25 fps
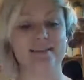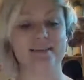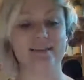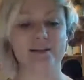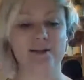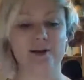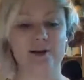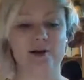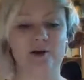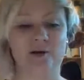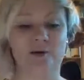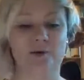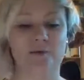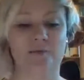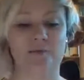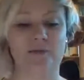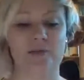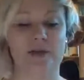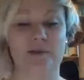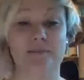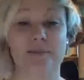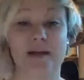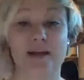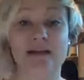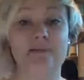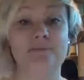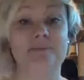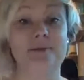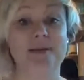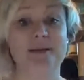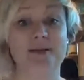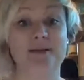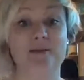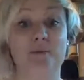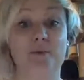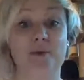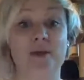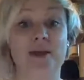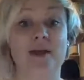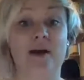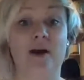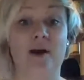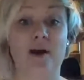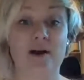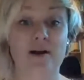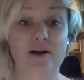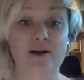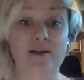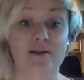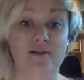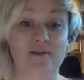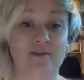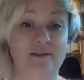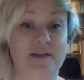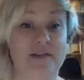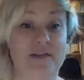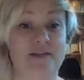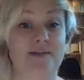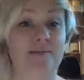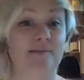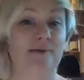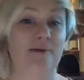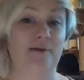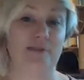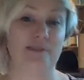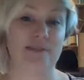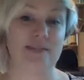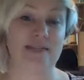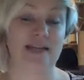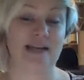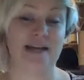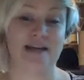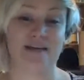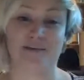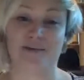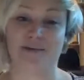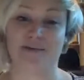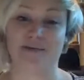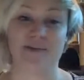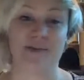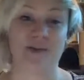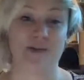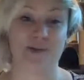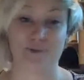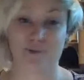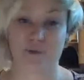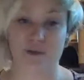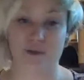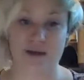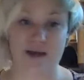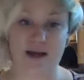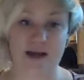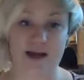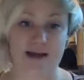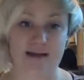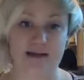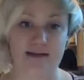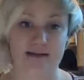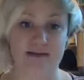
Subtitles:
that maybe we are the victim all the time, even though we're not.